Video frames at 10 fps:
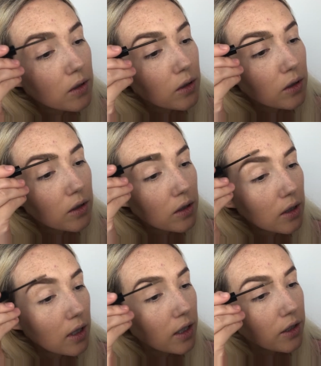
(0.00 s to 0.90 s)
use
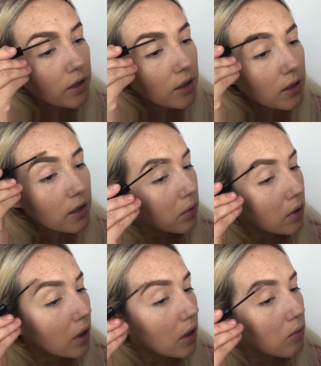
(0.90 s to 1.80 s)
lighter
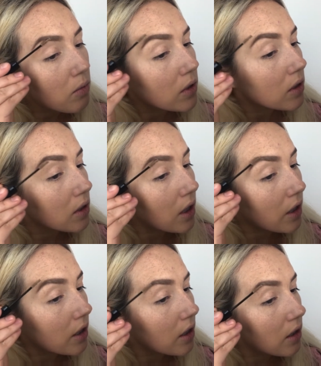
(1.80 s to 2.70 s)
brow
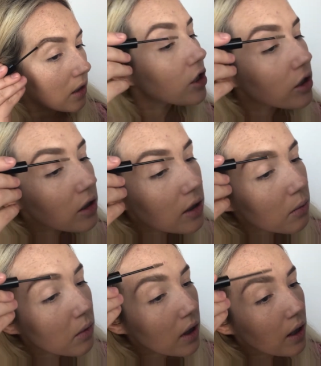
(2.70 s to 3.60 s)
mascara, brushing
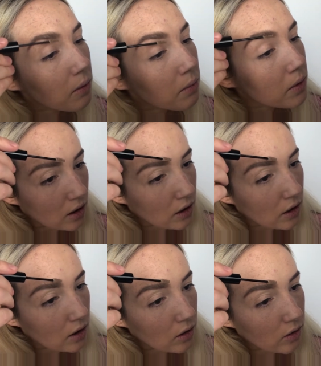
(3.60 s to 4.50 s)
them up, and
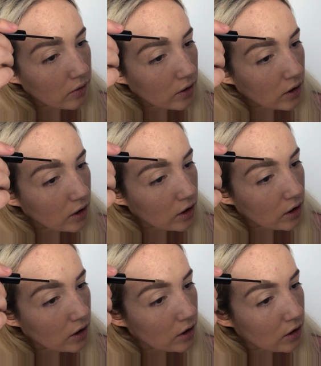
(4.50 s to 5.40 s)
then over
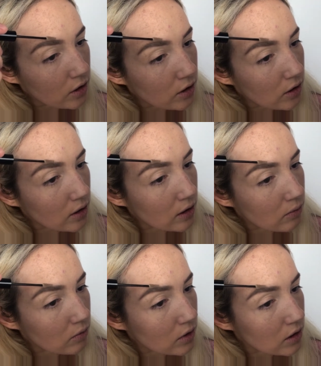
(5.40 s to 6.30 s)
here
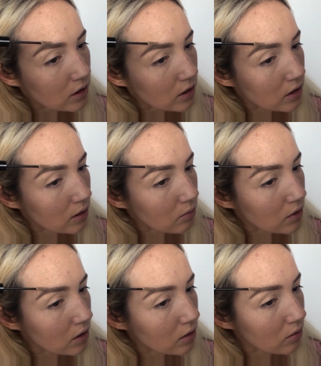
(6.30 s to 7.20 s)
I'm resting them
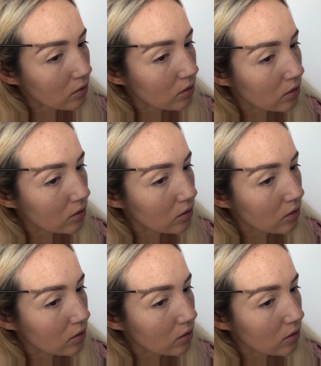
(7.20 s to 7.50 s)
down.